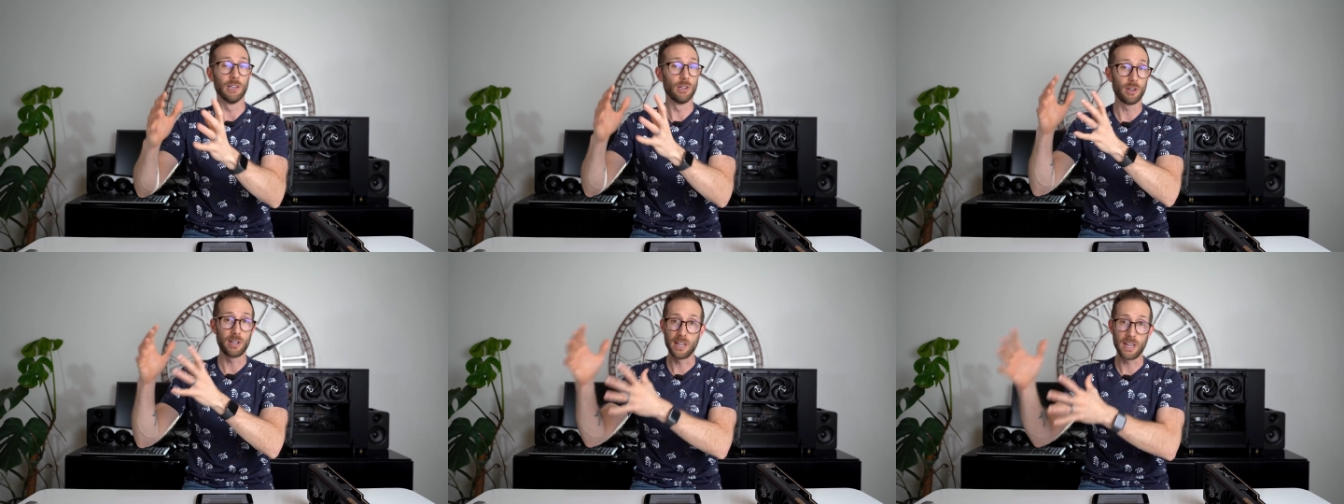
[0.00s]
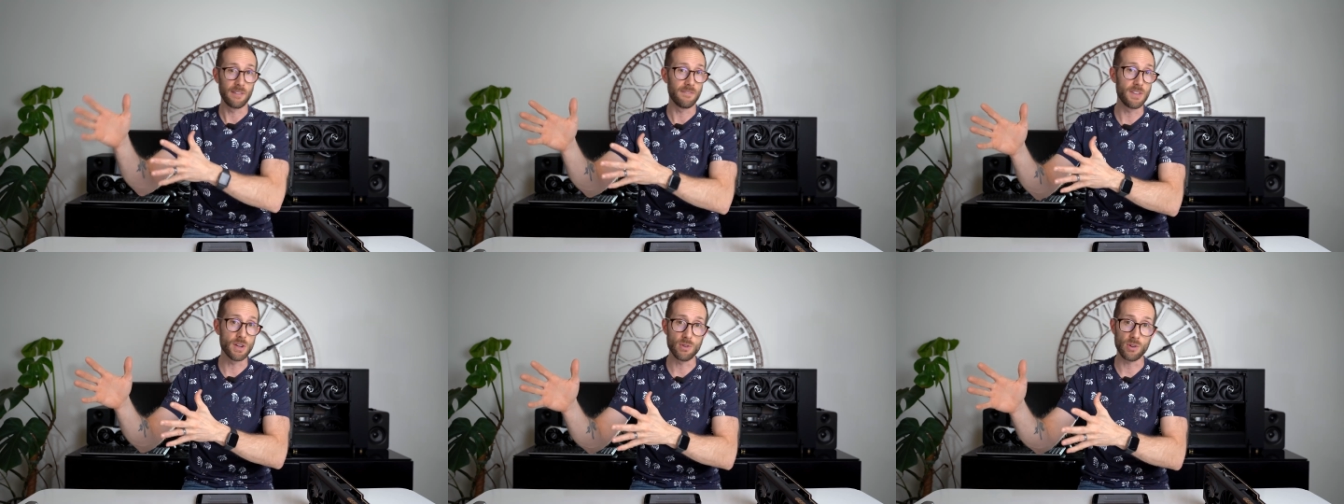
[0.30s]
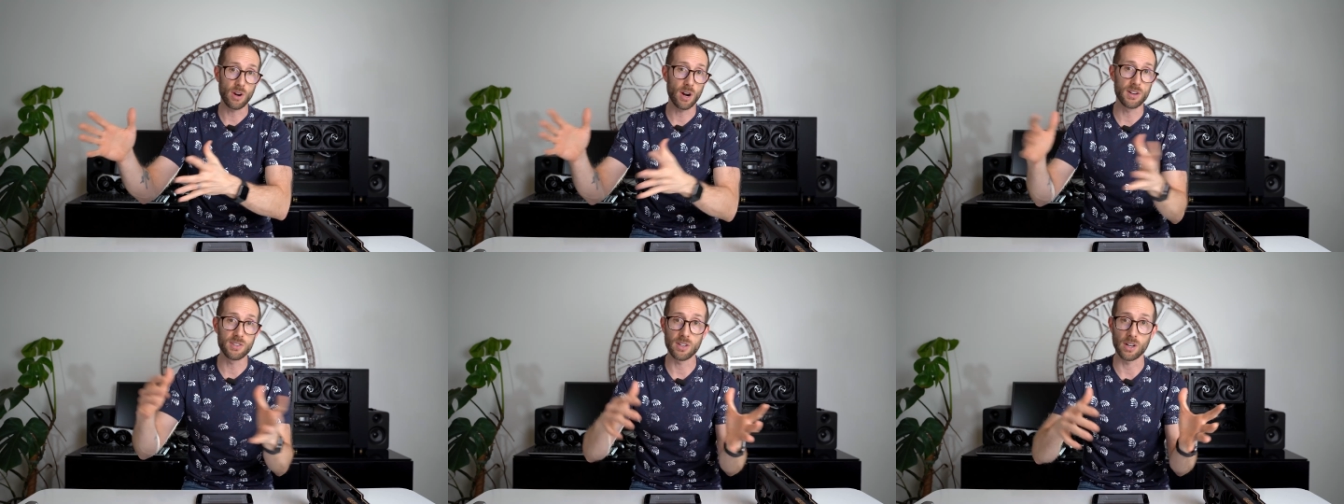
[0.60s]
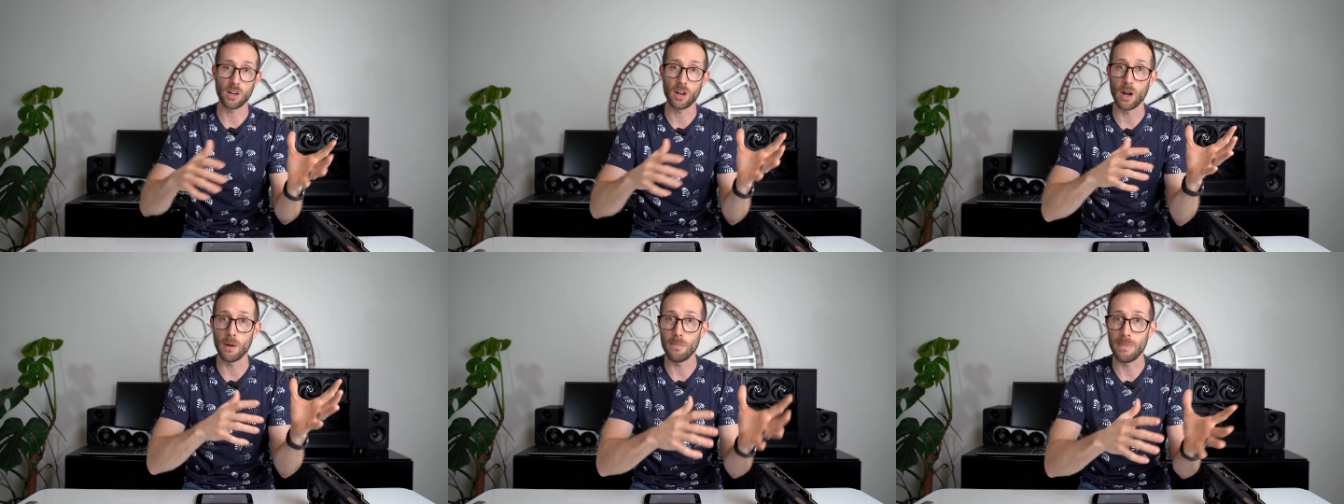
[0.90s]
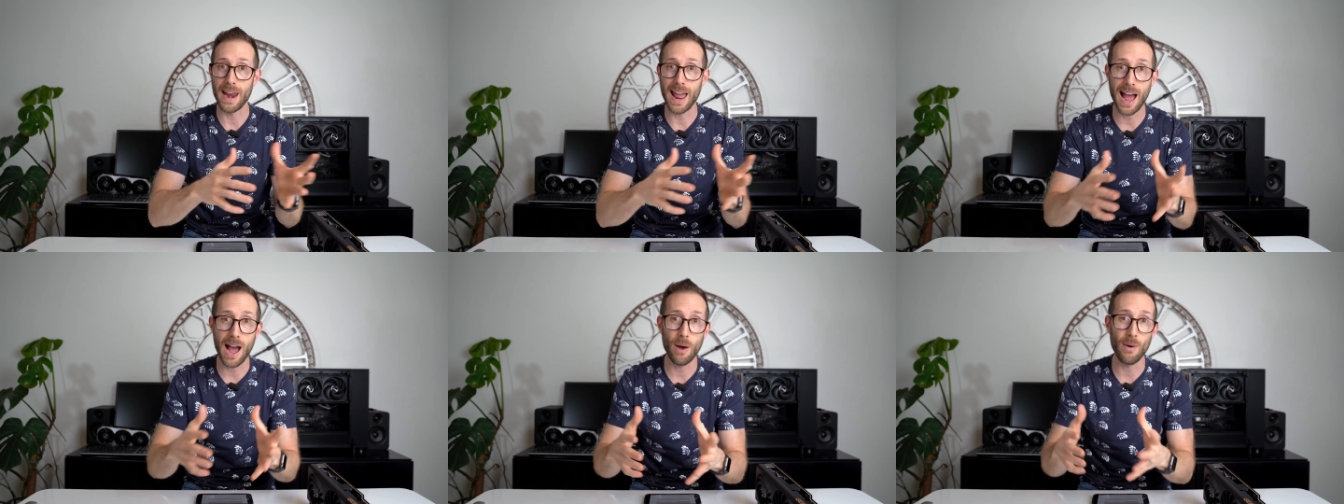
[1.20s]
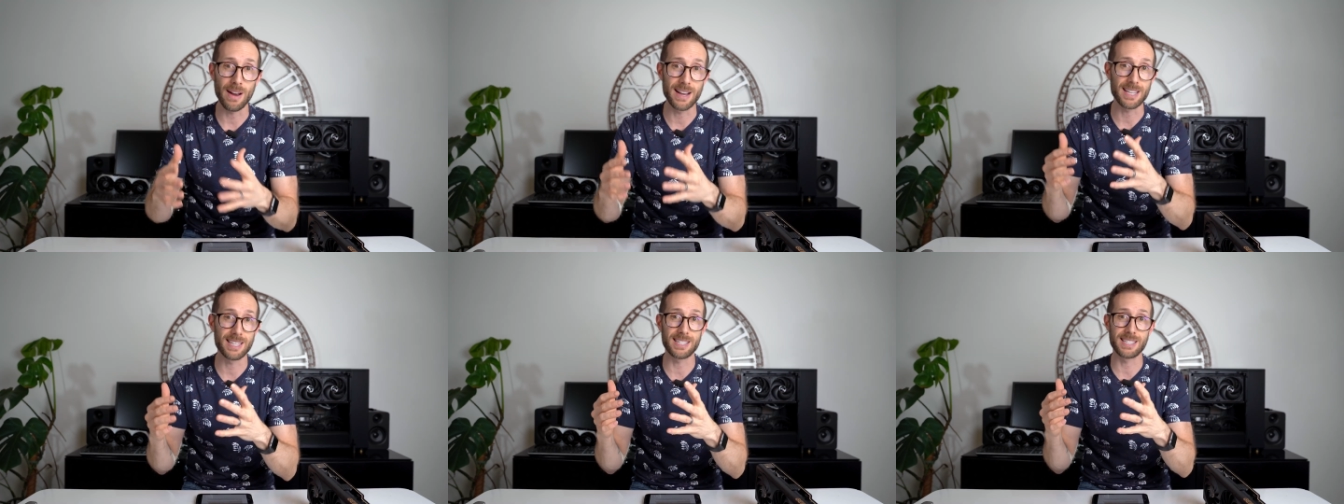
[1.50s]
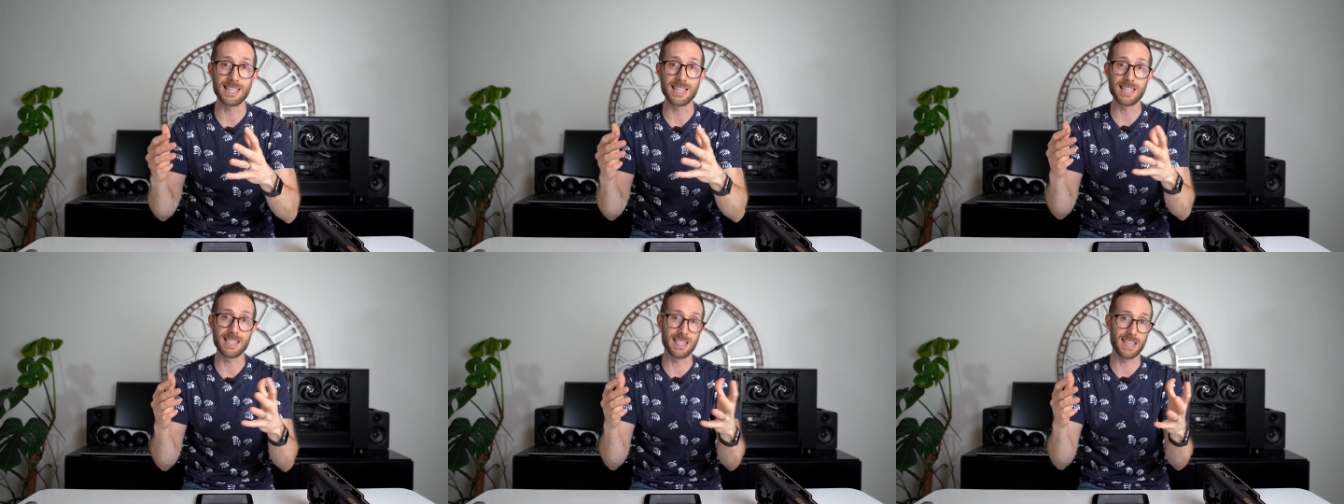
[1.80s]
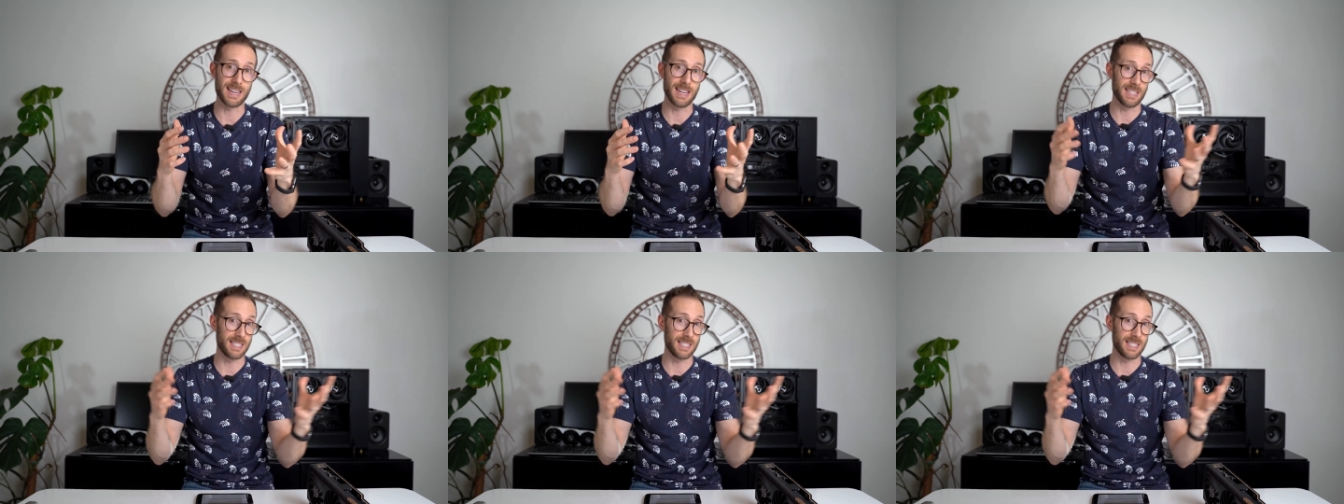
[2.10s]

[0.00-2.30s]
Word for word: Looking at video cards dot com now, I see that